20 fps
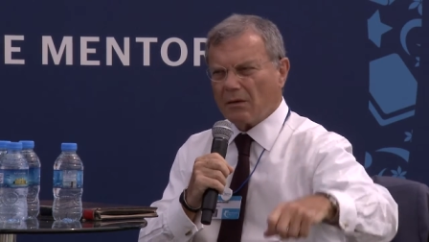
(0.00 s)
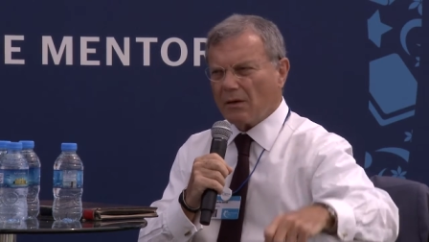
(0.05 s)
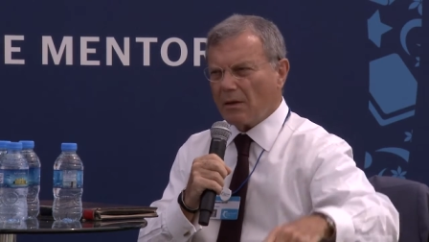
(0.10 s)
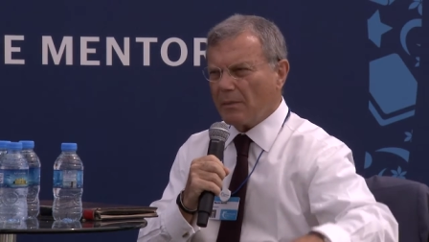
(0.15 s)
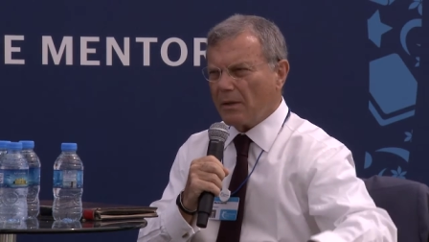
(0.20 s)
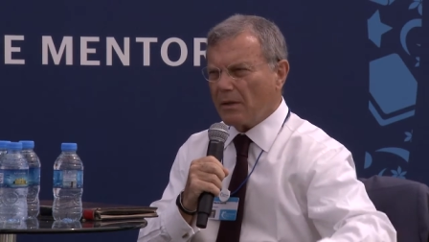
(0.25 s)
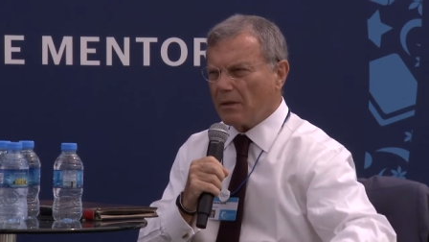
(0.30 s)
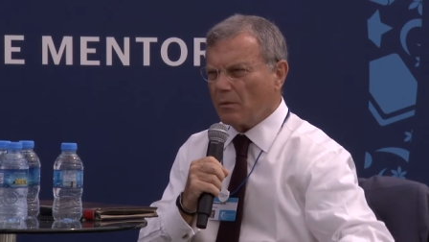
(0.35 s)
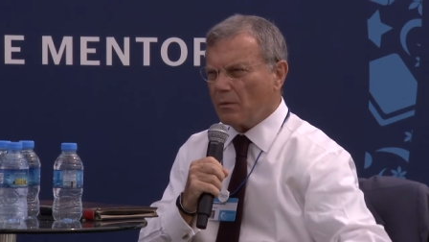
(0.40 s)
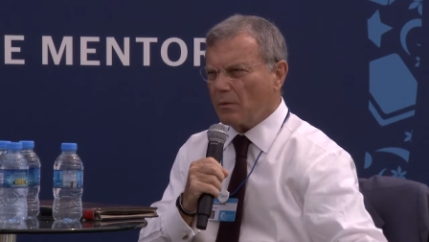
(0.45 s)
I
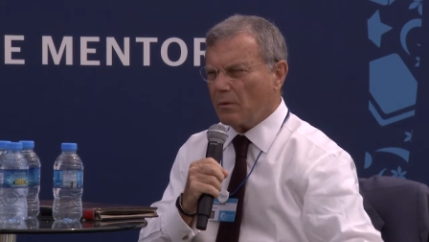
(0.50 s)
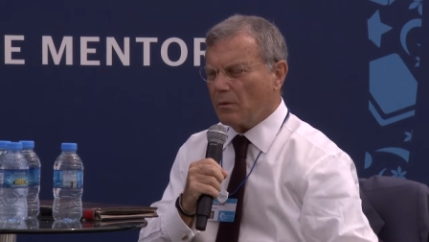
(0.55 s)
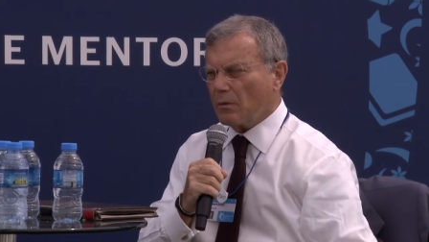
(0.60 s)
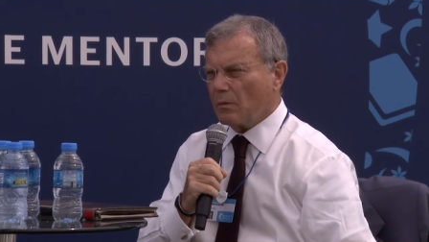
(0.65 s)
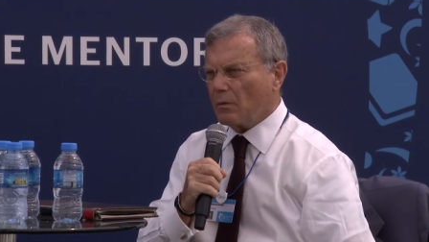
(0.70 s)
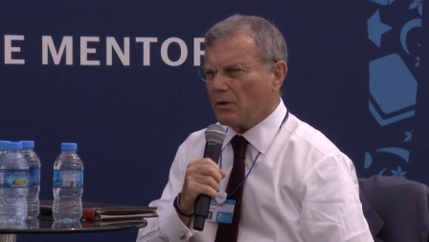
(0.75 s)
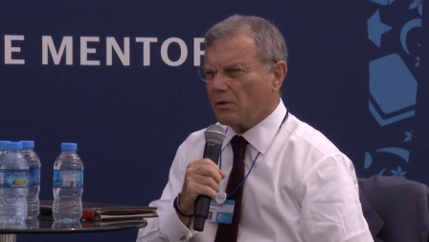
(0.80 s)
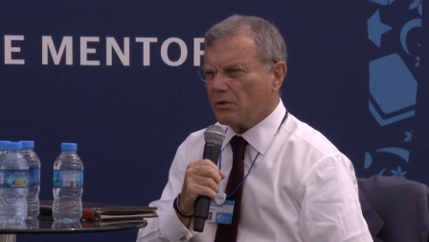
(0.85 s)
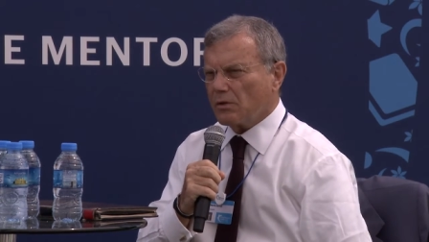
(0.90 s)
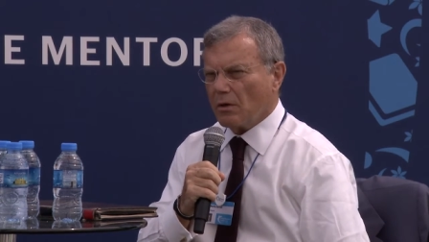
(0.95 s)
mean, there
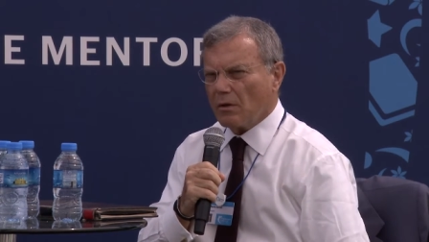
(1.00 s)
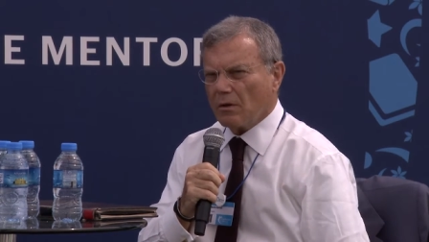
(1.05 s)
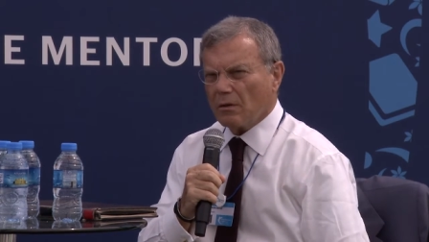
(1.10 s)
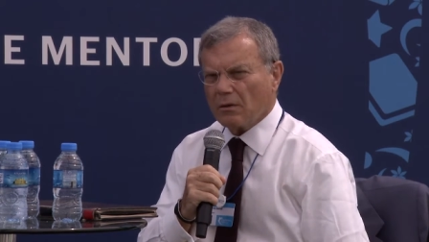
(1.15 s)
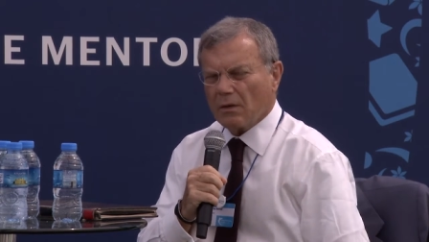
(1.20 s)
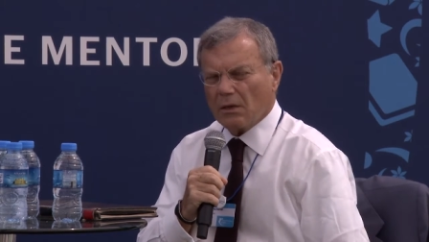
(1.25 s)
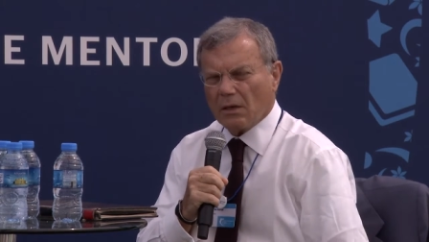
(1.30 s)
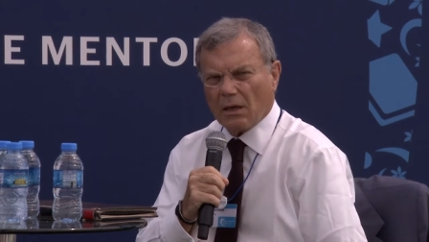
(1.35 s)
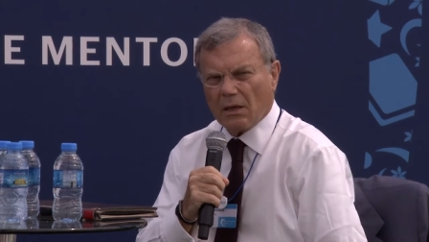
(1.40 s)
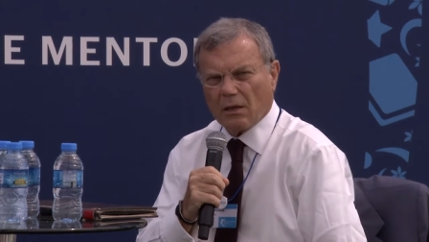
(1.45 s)
was
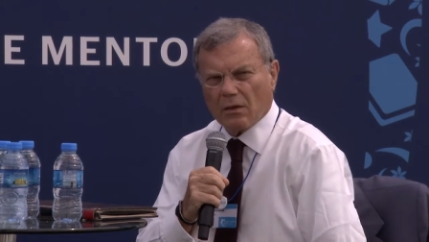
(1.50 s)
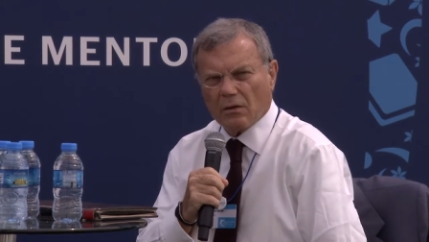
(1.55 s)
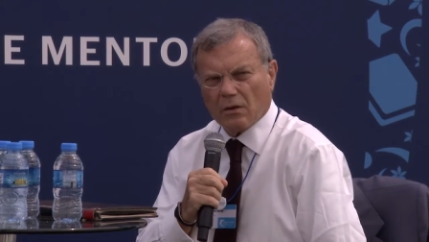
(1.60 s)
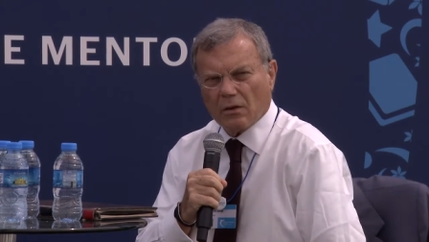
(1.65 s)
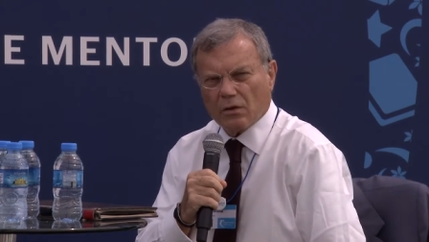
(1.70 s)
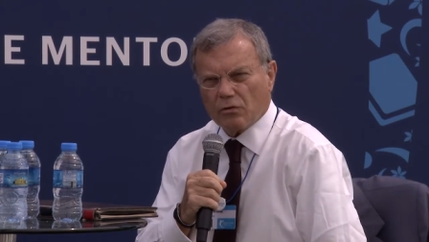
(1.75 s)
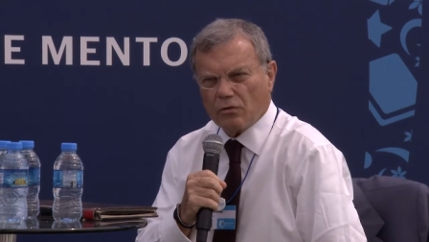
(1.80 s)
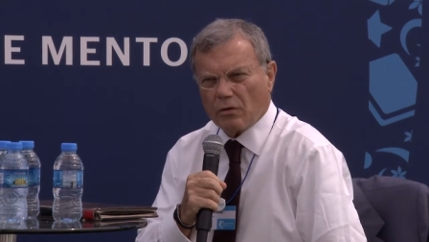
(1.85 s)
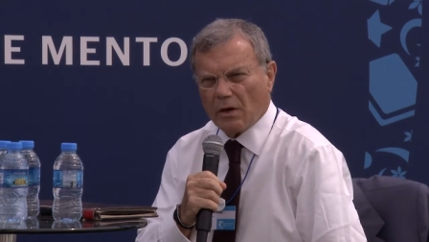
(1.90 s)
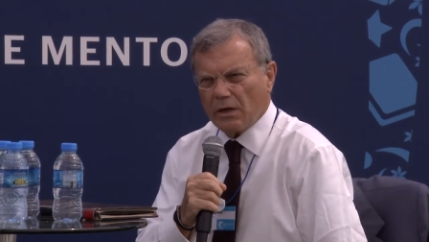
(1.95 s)
on the
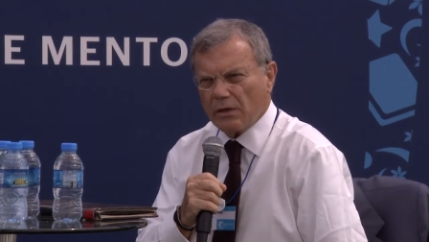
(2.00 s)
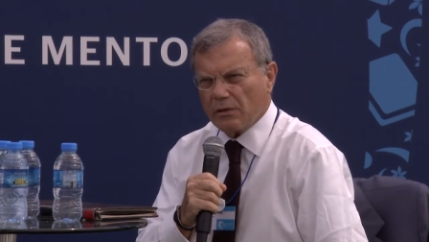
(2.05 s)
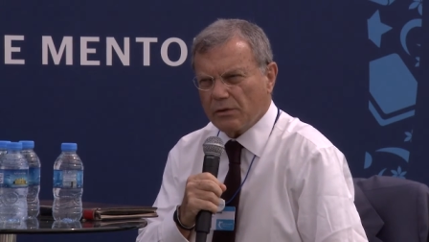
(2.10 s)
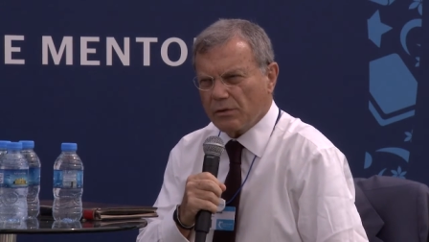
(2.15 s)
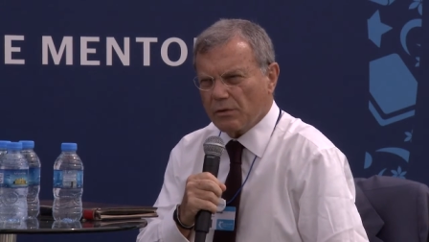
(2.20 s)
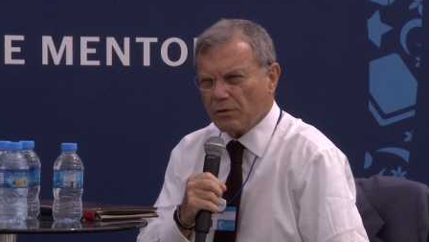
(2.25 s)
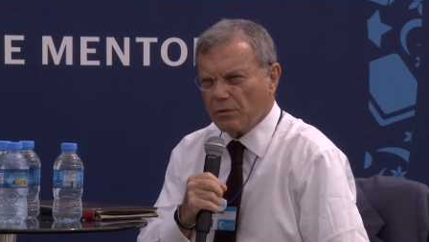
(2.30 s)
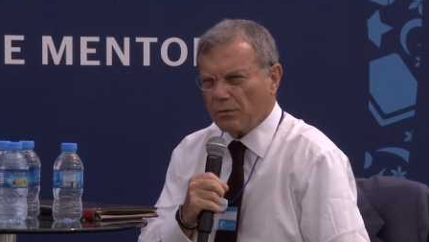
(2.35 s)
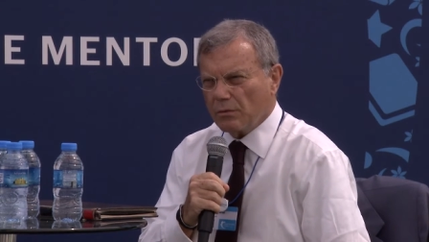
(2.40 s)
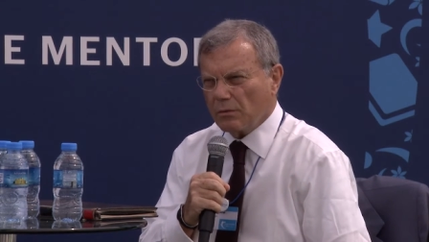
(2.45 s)
trade
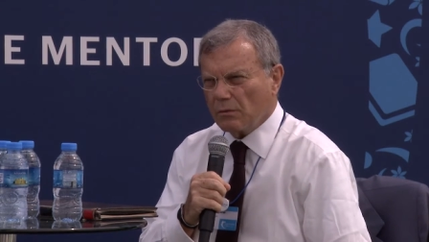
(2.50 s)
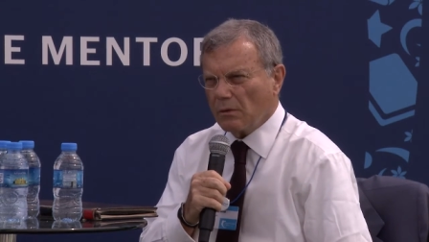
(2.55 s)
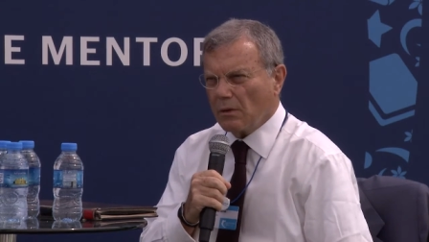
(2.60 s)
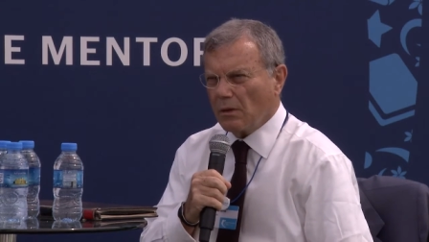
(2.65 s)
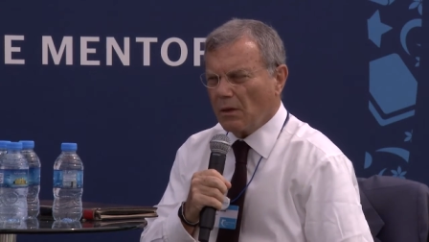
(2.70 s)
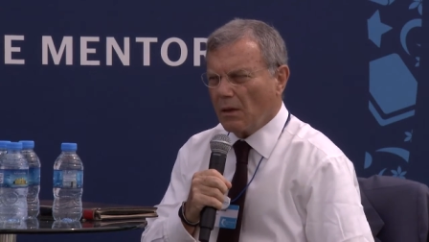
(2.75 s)
school.